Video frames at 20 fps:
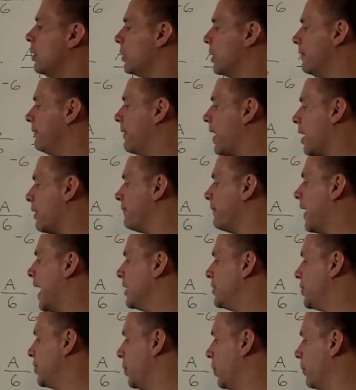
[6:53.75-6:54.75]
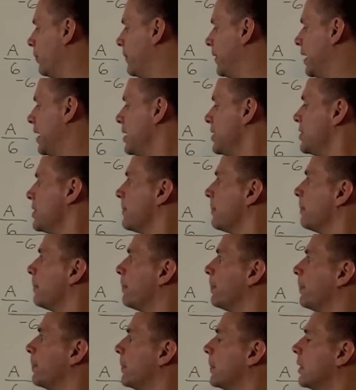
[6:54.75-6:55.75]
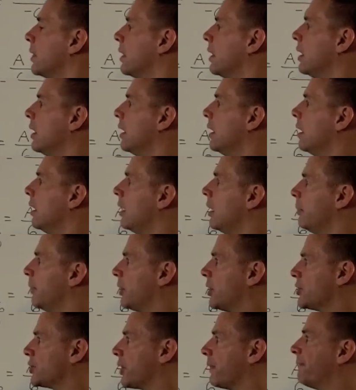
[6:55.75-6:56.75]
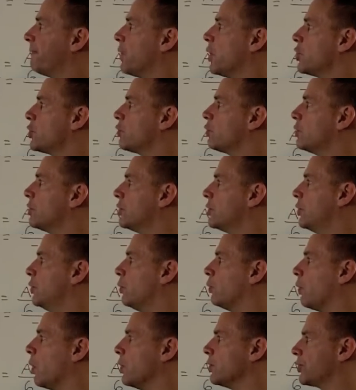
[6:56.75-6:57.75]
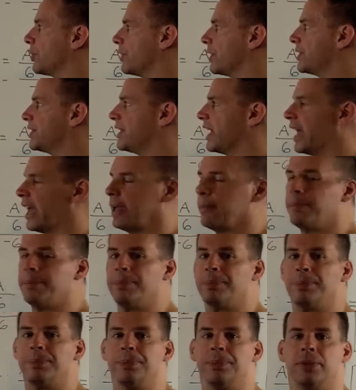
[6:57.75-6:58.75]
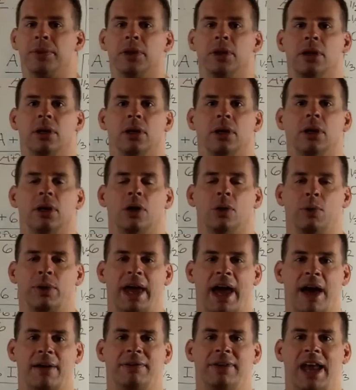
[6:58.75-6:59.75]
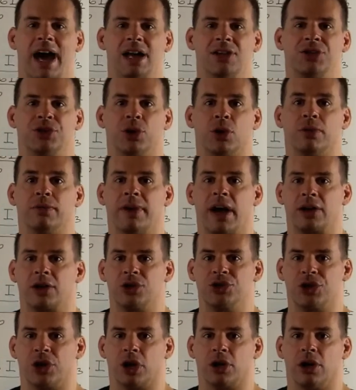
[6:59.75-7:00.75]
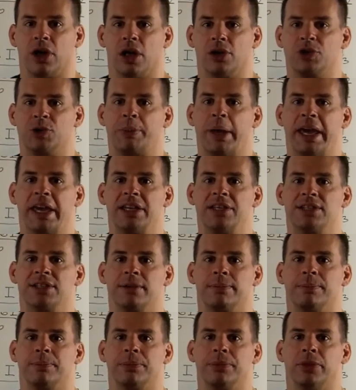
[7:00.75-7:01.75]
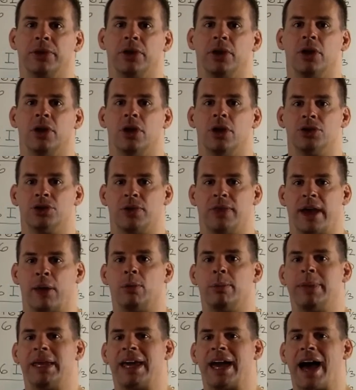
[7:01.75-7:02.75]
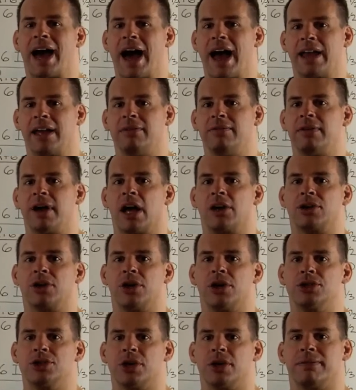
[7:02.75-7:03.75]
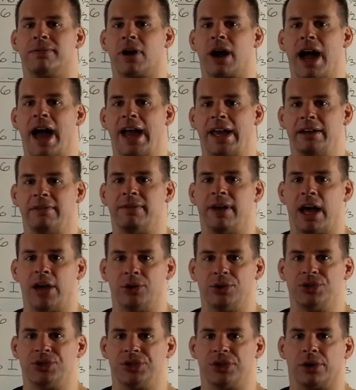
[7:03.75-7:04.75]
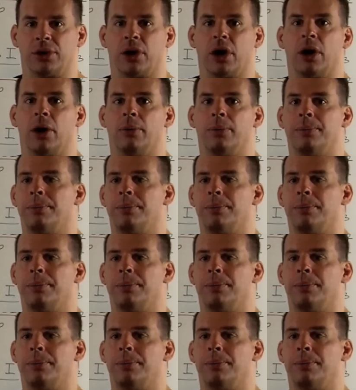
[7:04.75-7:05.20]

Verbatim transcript: We can verify two of these. Because our first two rows are the same, we have non-zero vectors in our null space, so they will be eigenvectors for eigenvalue 0.